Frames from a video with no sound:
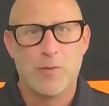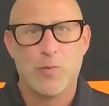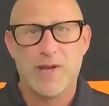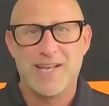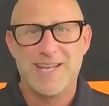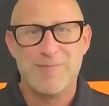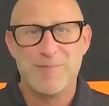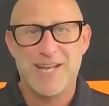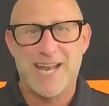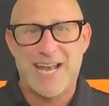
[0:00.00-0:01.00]
We didn't
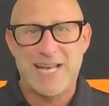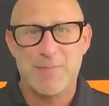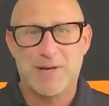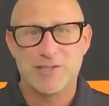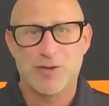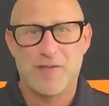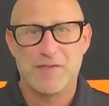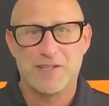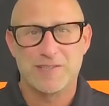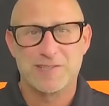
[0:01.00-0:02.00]
meet in anybody's
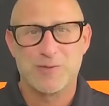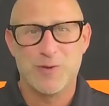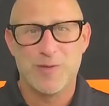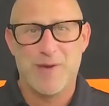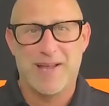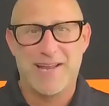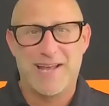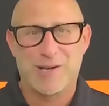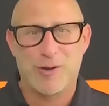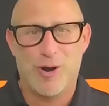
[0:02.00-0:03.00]
office. We met
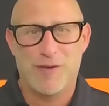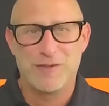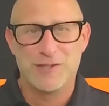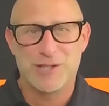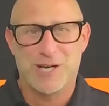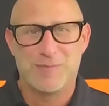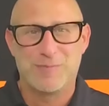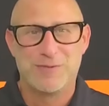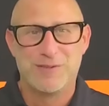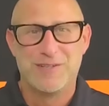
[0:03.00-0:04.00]
at a coffee shop
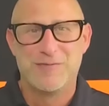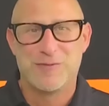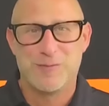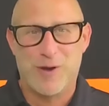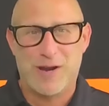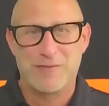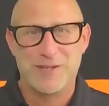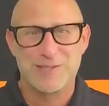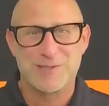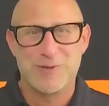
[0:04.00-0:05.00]
for
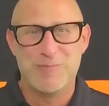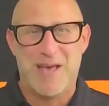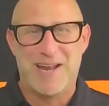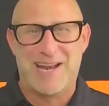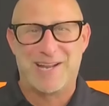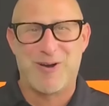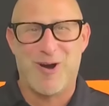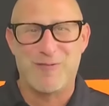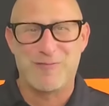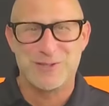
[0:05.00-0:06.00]
breakfast. Right. We met at a
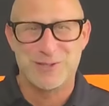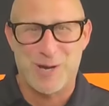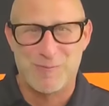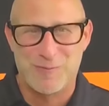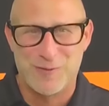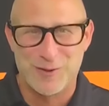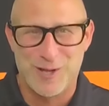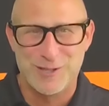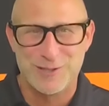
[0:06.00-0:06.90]
coffee shop for lunch.